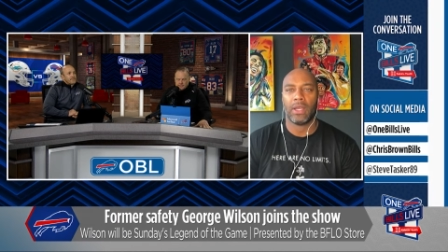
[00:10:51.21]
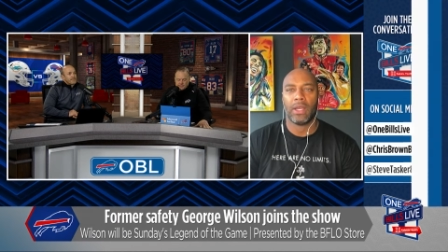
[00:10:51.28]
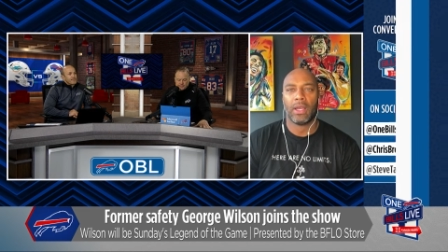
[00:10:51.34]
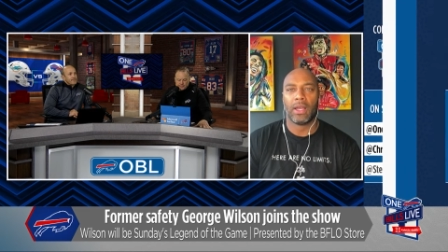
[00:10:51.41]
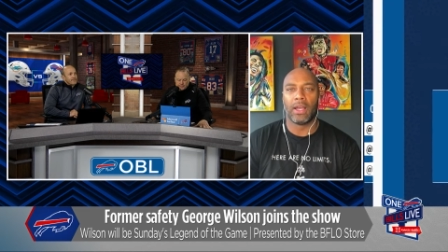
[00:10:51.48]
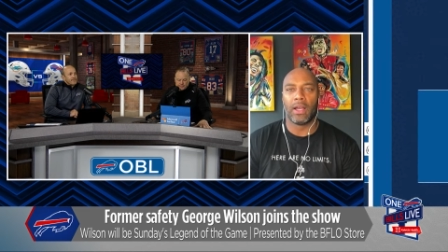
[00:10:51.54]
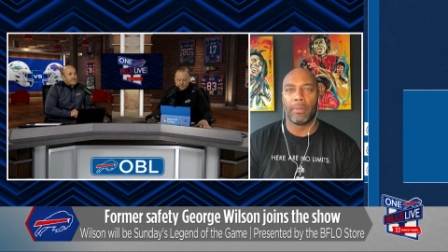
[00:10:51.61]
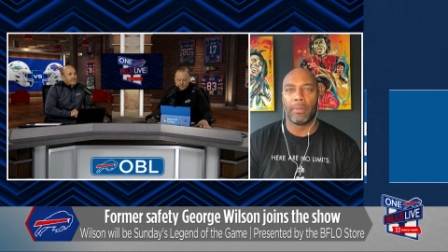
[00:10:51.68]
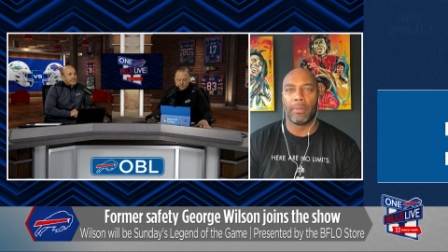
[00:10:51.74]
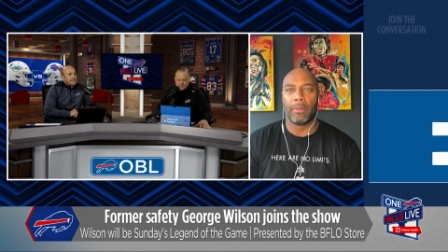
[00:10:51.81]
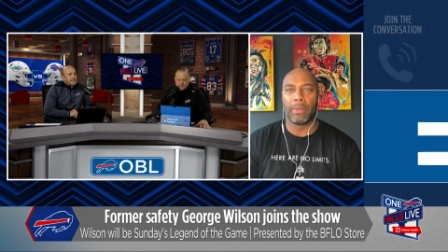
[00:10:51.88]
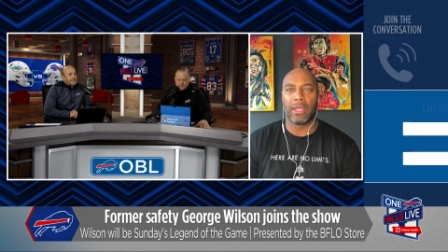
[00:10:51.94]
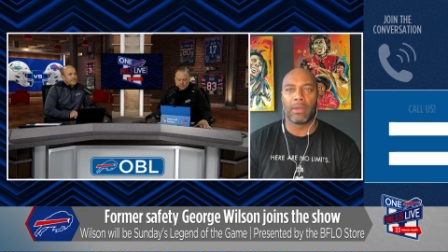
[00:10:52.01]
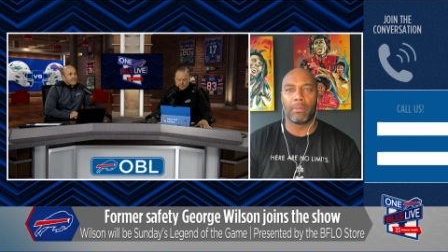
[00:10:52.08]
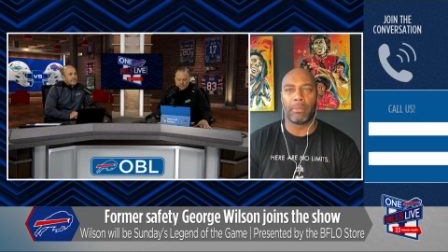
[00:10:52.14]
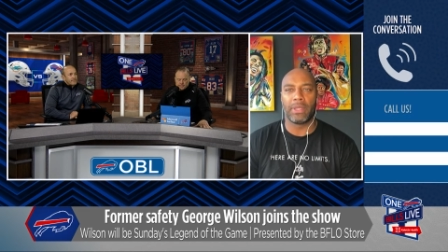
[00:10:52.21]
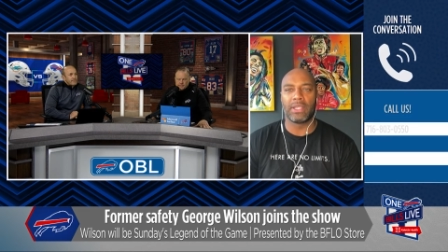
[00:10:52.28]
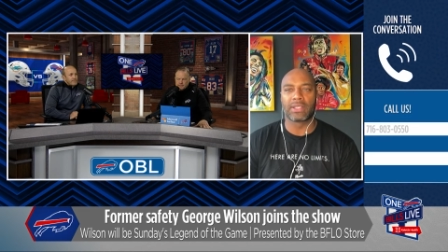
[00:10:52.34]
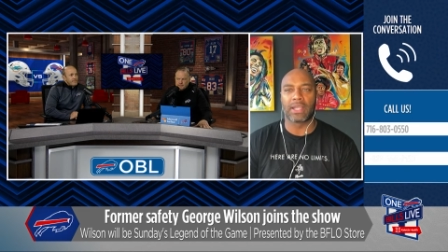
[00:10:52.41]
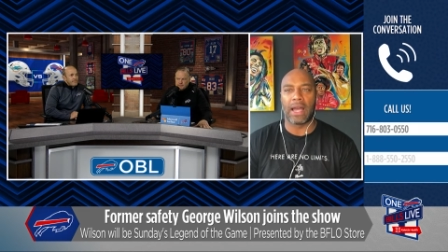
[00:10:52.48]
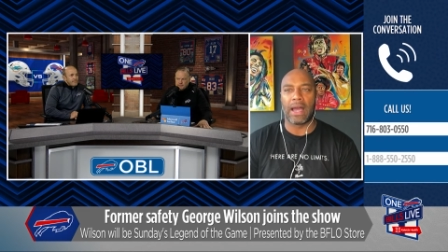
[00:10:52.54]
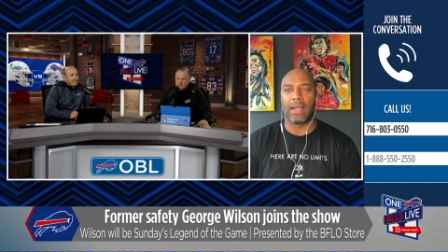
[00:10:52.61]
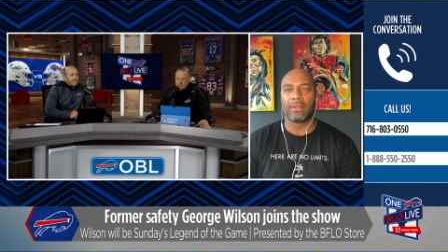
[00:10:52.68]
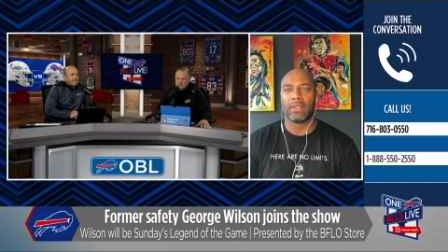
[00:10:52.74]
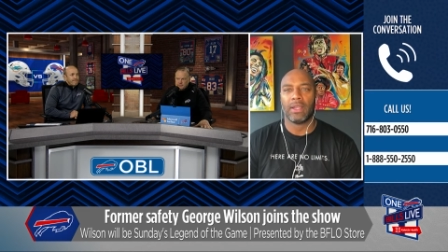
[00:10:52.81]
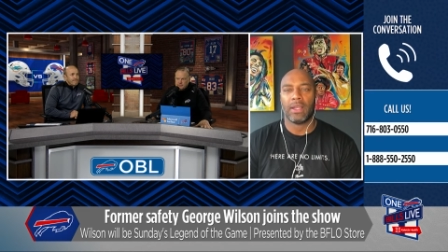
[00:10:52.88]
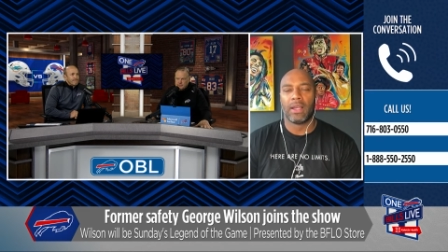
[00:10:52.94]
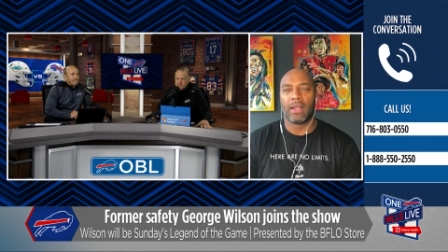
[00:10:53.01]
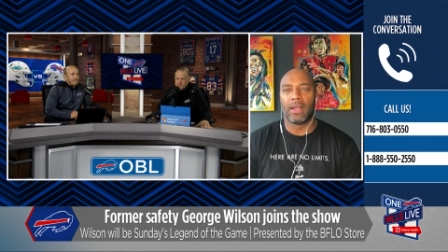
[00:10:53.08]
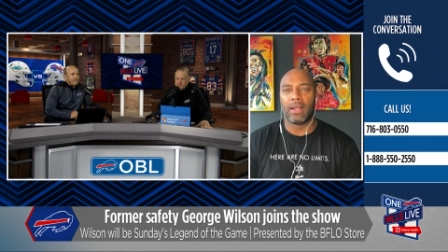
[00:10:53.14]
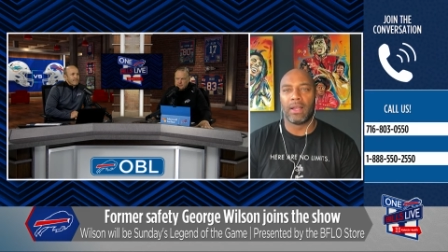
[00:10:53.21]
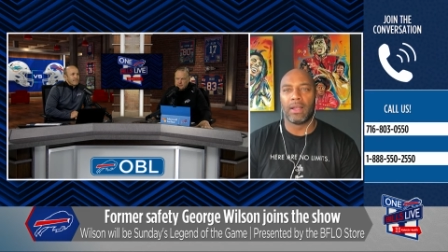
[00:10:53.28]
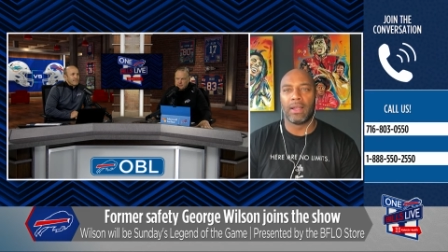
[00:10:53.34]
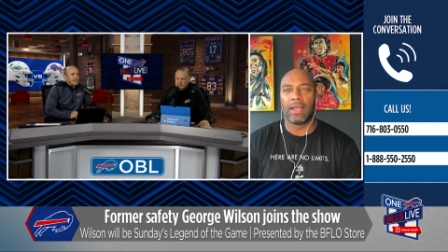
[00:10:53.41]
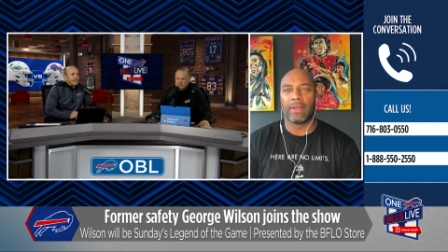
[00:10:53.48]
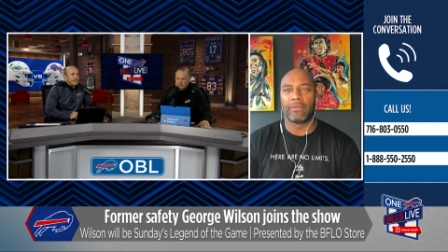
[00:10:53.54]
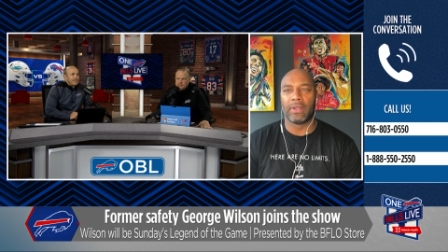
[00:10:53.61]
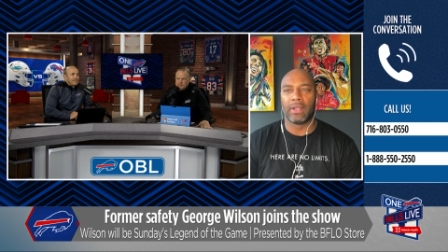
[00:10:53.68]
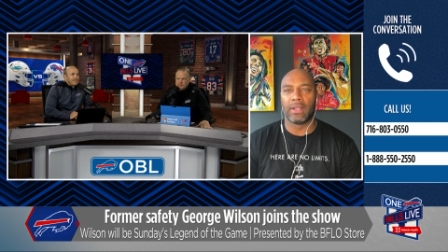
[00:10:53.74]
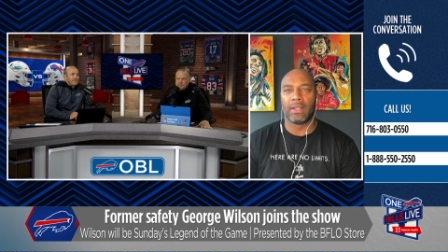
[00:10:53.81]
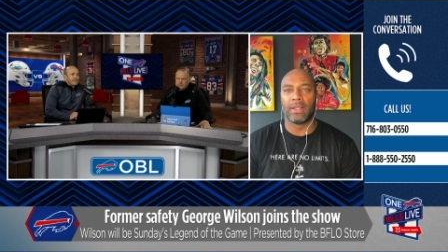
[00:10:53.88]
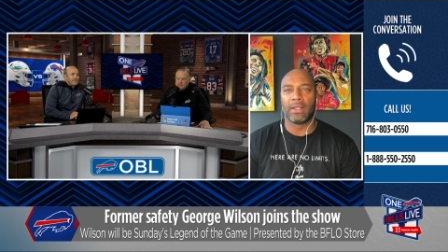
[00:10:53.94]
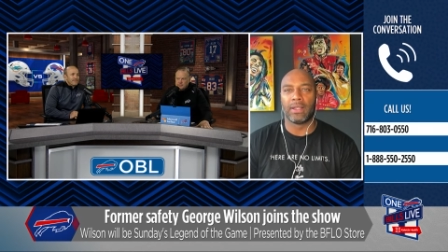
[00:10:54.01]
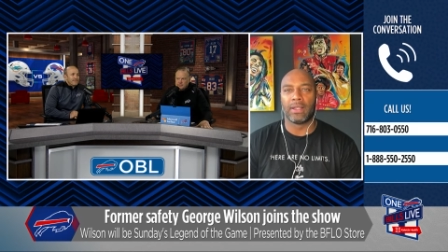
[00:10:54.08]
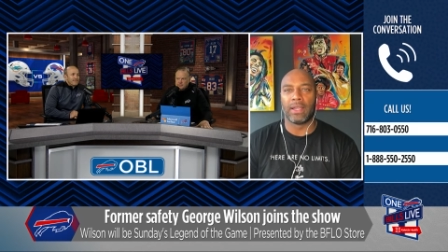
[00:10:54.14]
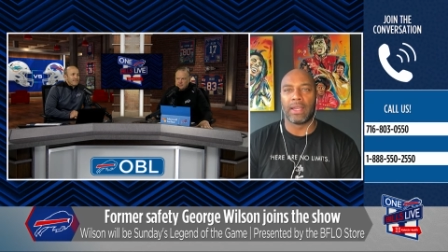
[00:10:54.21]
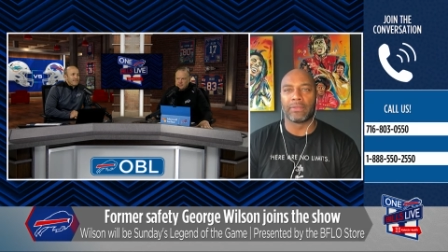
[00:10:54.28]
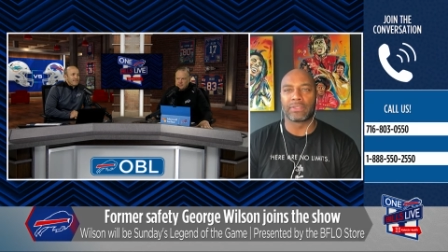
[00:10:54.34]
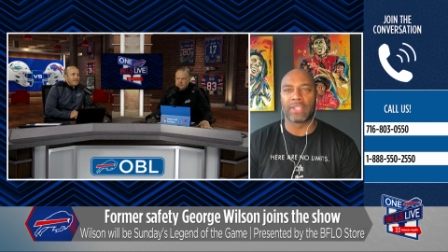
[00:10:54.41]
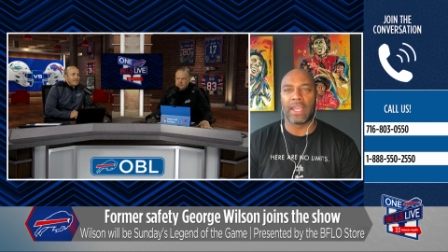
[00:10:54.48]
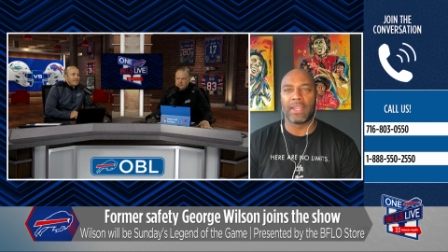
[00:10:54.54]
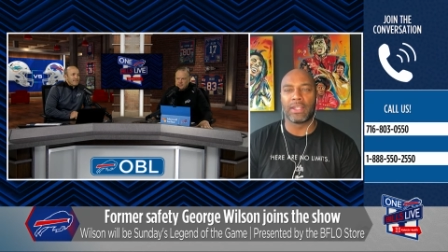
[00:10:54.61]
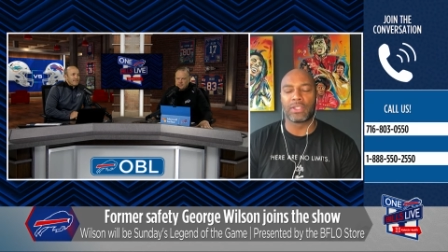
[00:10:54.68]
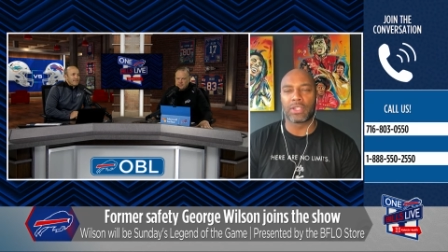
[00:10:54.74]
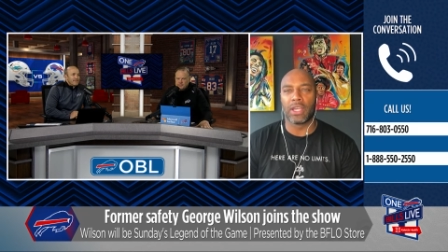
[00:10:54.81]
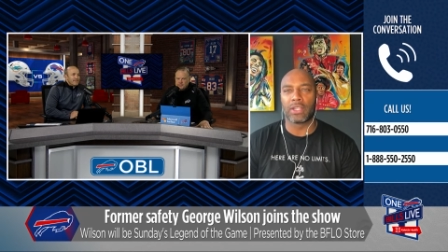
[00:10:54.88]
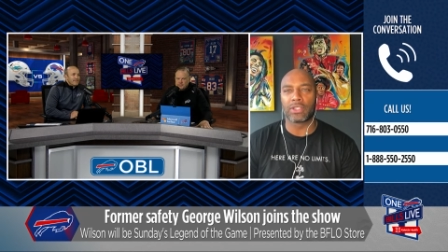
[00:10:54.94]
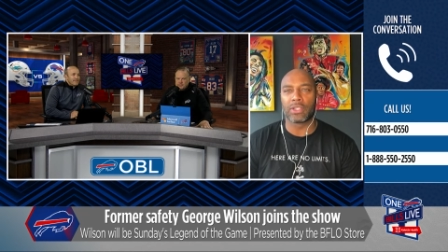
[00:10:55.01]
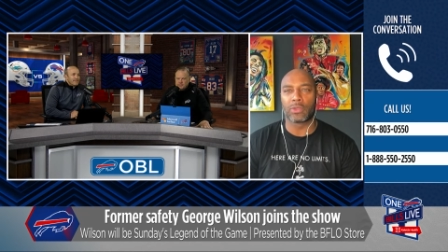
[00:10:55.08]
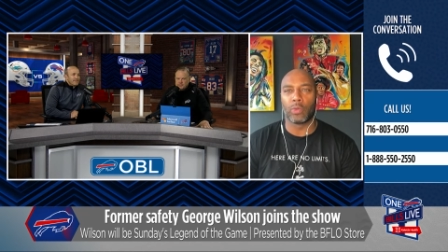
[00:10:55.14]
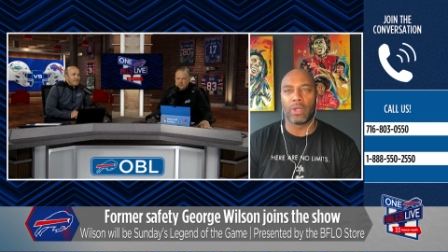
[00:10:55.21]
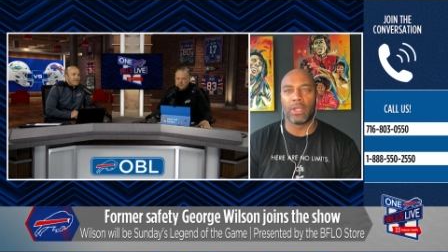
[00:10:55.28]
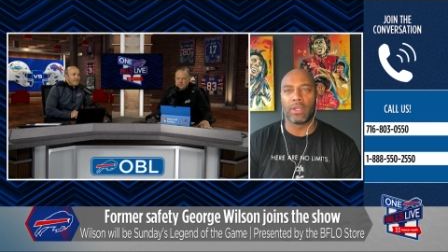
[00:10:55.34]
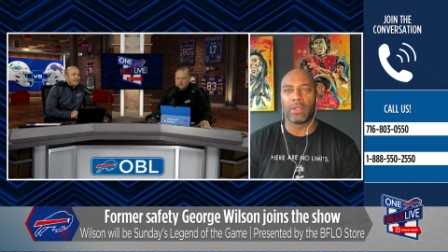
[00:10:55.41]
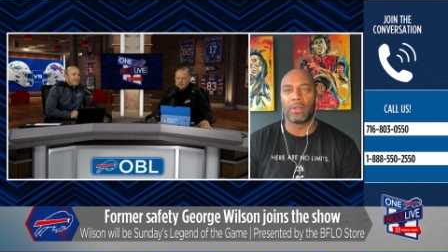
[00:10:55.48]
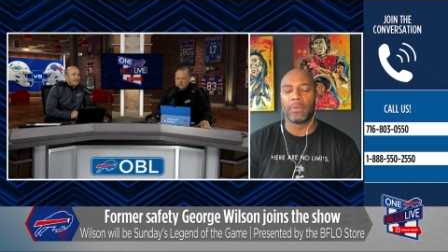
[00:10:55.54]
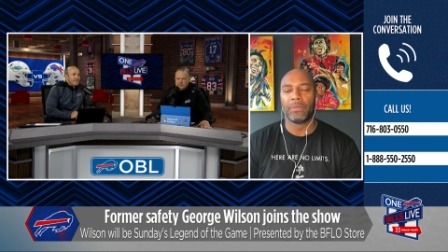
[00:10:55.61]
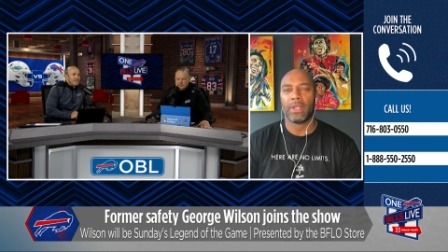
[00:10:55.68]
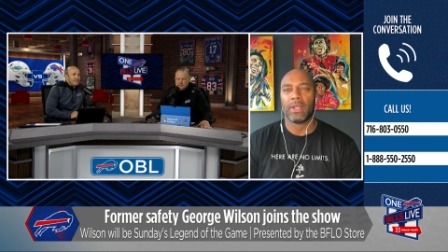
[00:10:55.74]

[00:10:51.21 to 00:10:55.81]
Uh, me and B Scott have have stayed in touch as well.